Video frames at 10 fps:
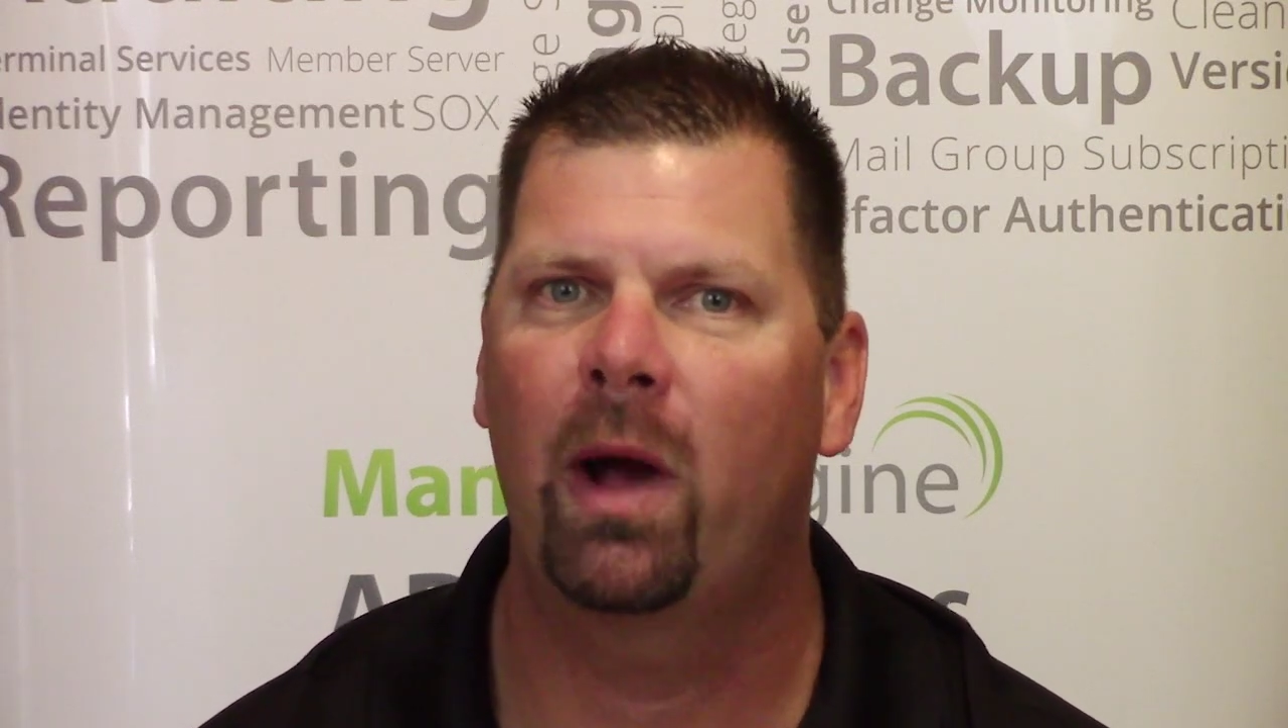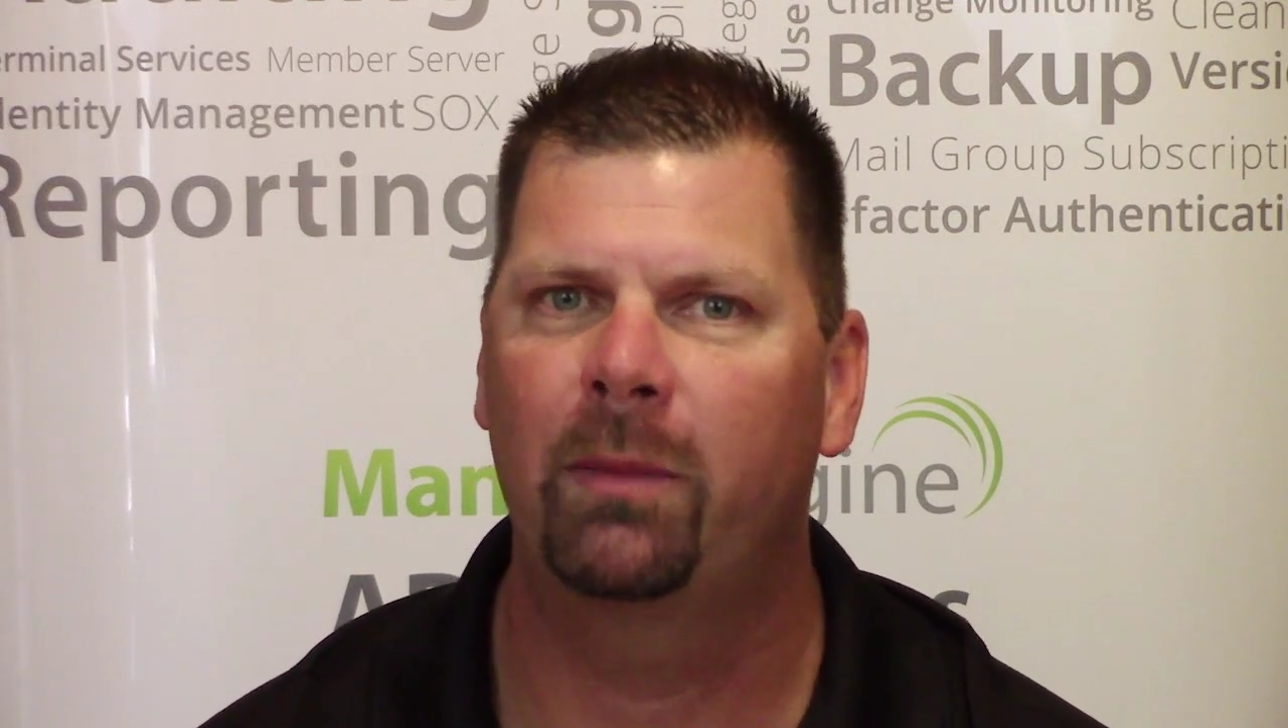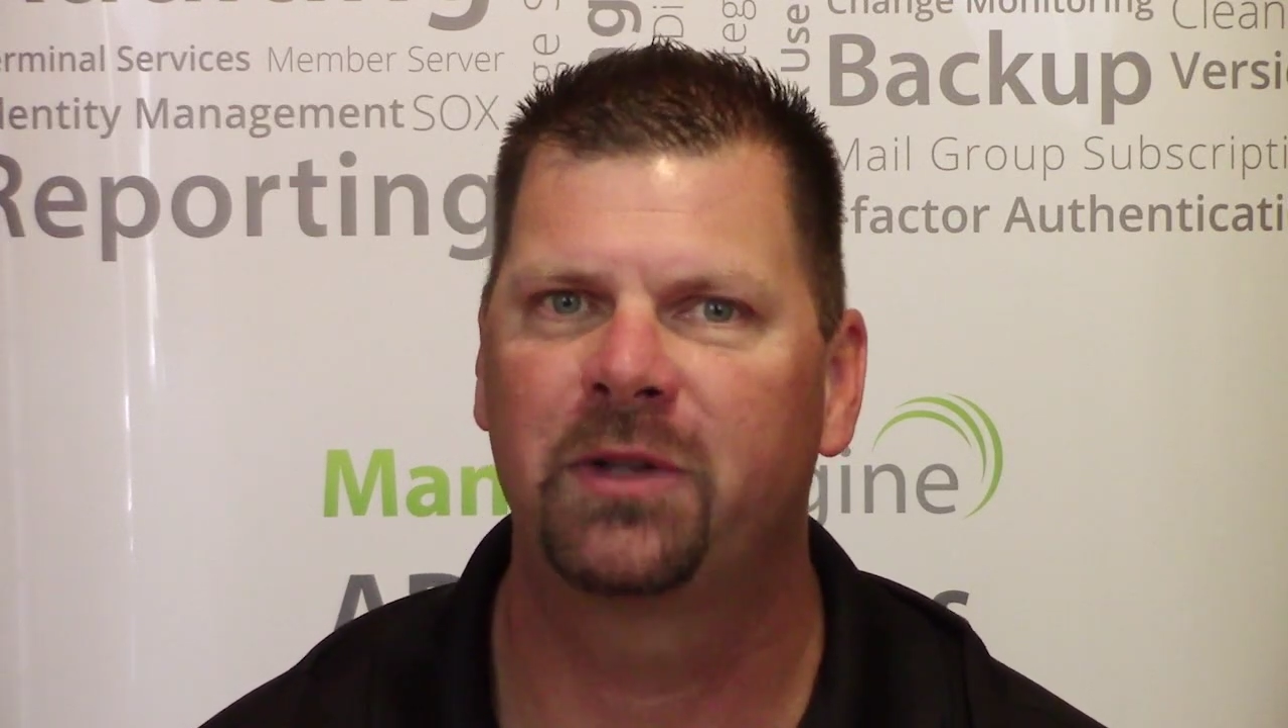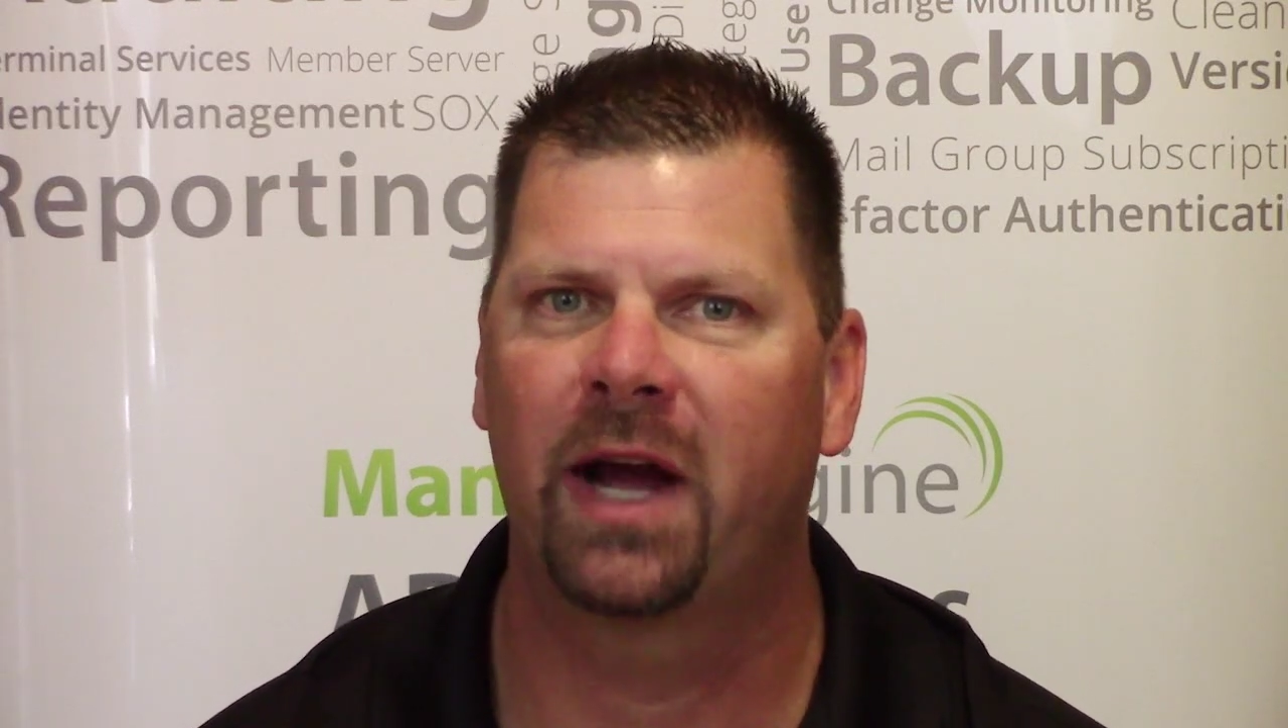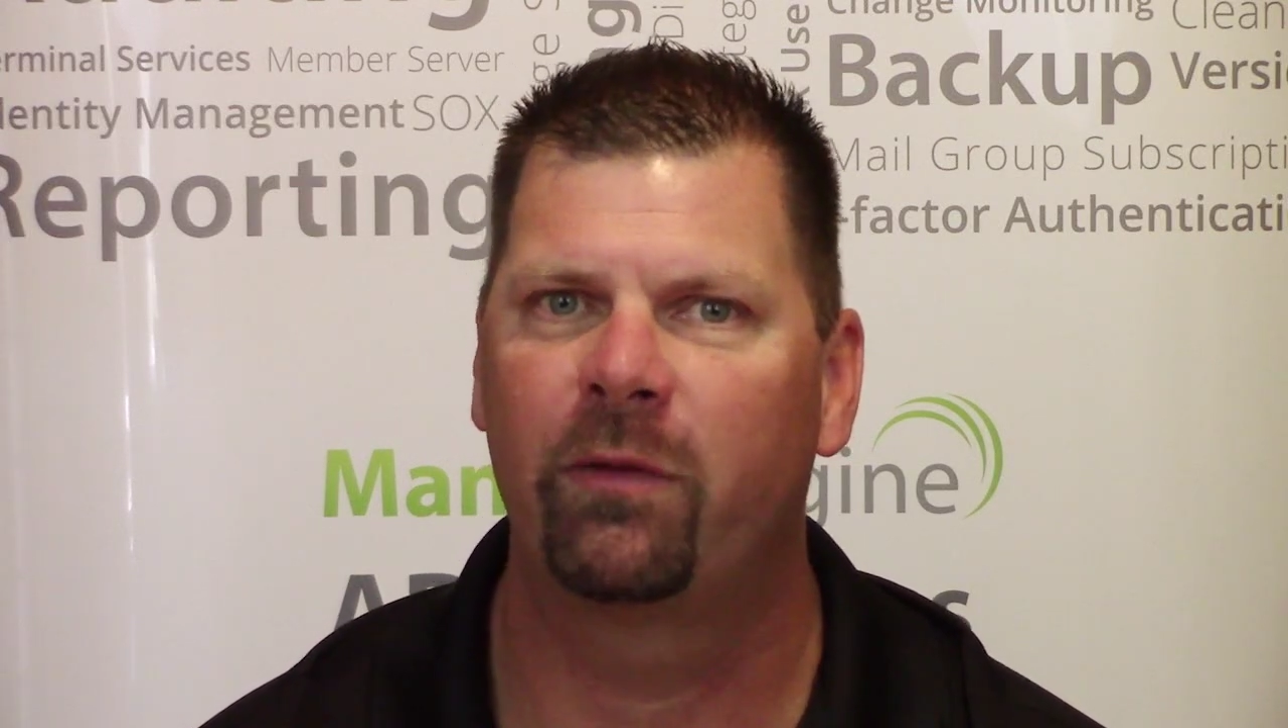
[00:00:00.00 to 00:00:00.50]

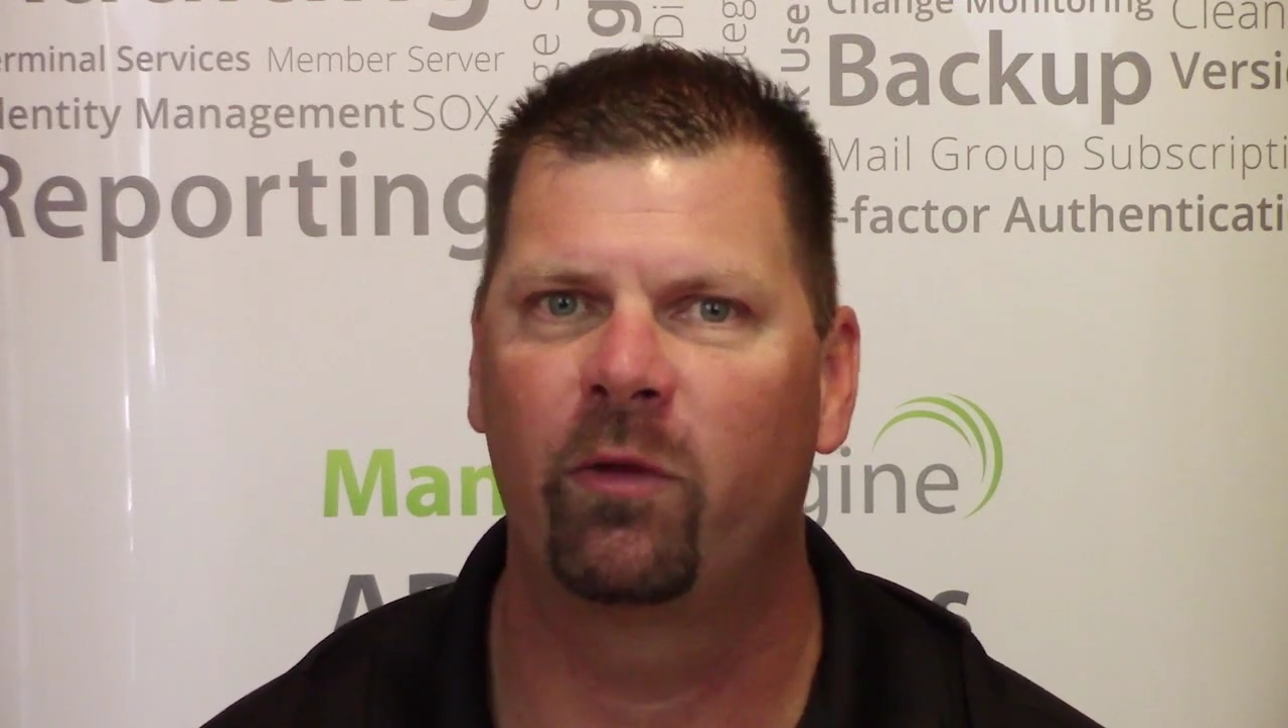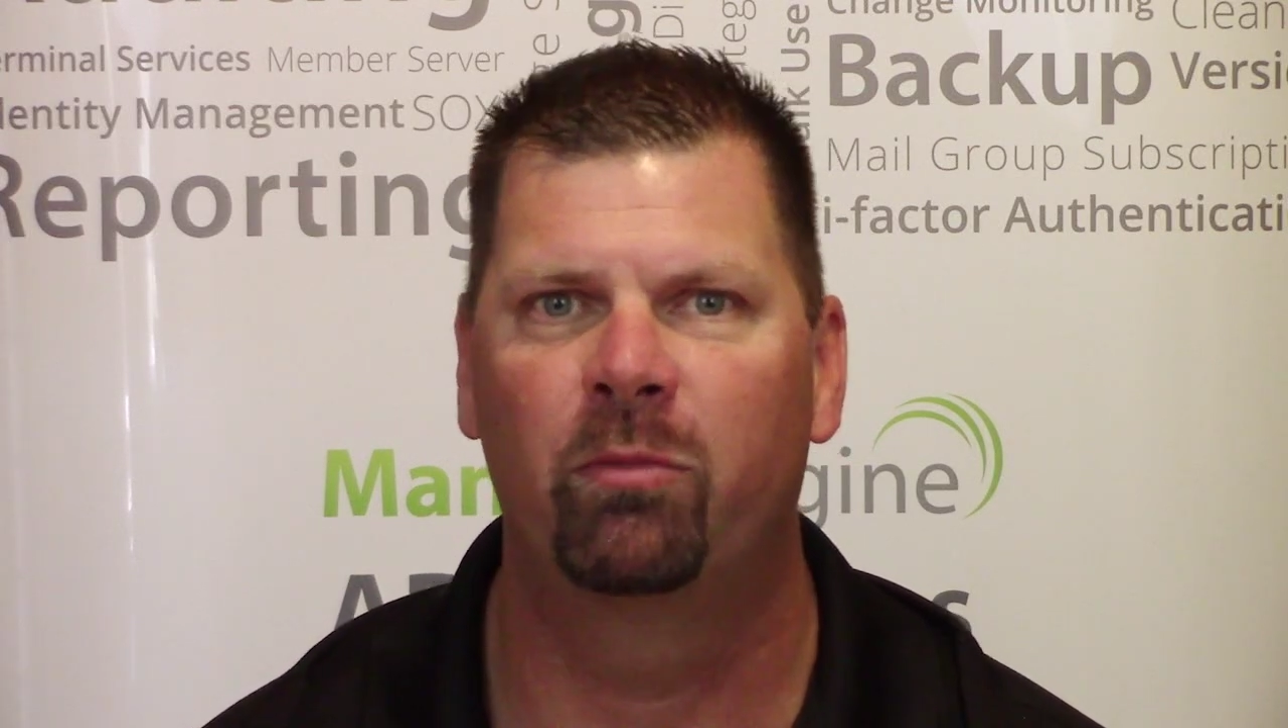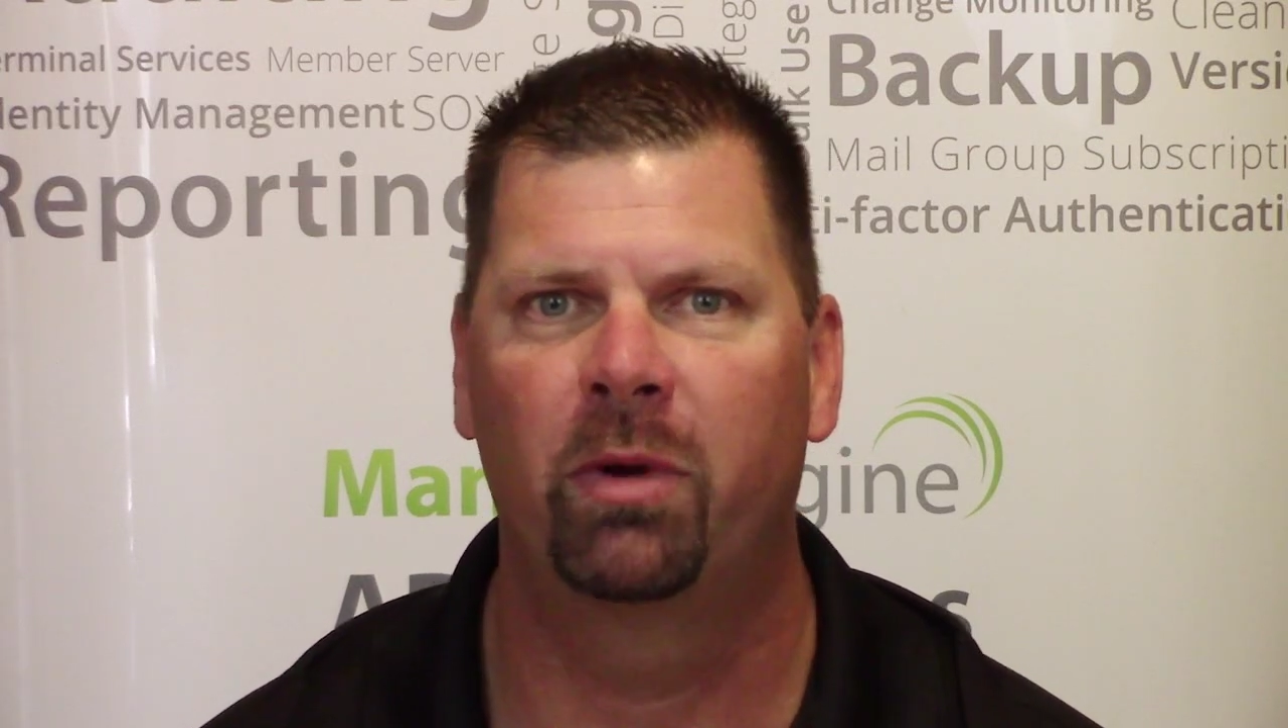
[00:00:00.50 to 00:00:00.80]
website we've